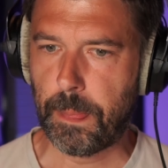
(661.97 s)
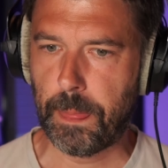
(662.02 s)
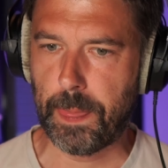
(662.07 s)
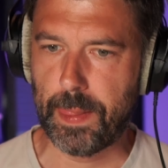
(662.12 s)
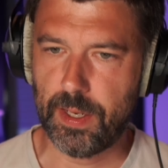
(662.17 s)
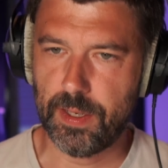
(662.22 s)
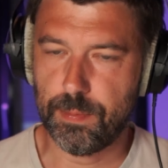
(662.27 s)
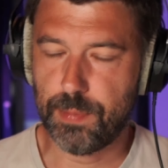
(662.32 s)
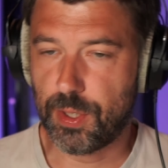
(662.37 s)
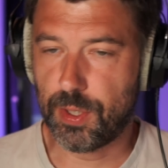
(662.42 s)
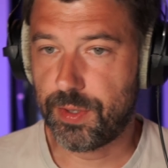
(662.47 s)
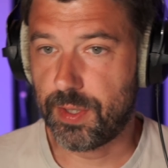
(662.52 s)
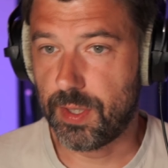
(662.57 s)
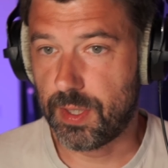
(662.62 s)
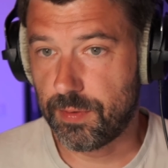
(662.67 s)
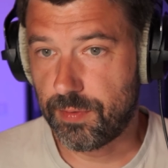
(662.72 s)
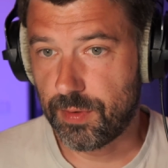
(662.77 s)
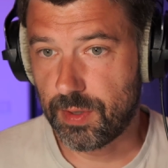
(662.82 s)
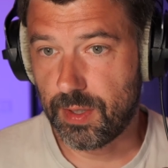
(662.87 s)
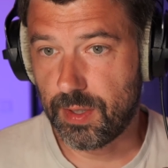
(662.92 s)
about the
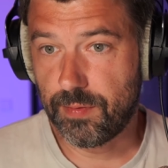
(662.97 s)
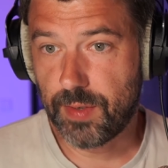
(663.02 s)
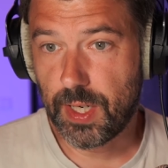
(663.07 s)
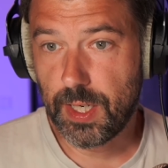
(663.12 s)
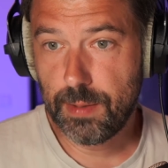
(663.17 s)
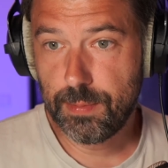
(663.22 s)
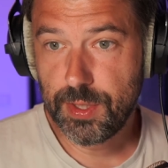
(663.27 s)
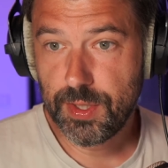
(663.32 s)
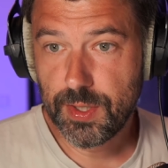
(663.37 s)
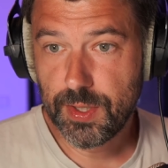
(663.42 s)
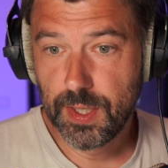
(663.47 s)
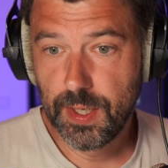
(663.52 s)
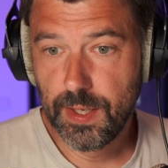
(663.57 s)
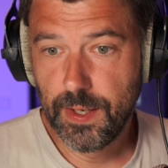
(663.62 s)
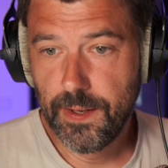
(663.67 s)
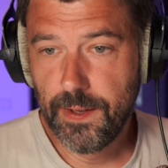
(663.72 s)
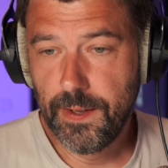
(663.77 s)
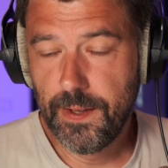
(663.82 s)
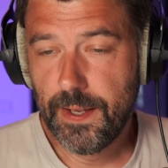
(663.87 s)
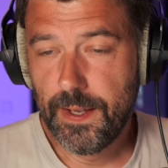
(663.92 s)
different environments.
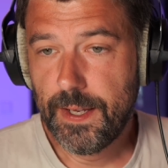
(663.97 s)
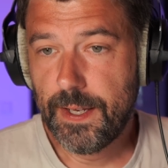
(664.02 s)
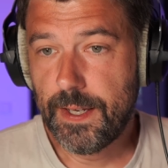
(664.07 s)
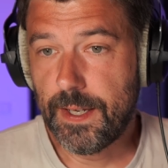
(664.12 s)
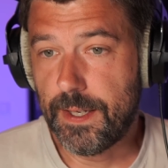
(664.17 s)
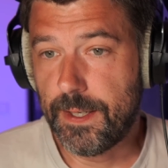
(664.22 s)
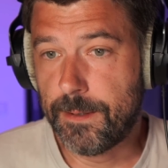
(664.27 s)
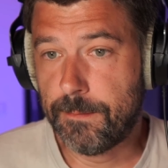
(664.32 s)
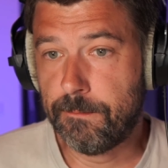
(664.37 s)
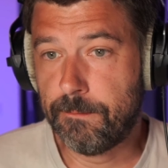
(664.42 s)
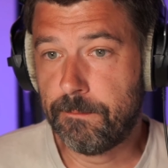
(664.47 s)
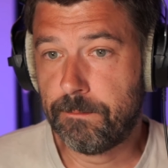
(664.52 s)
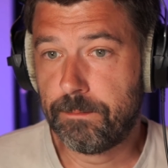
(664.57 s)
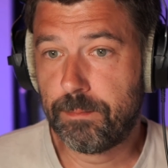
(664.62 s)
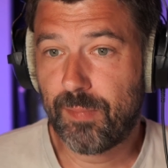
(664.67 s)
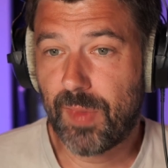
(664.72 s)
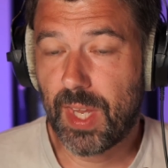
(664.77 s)
From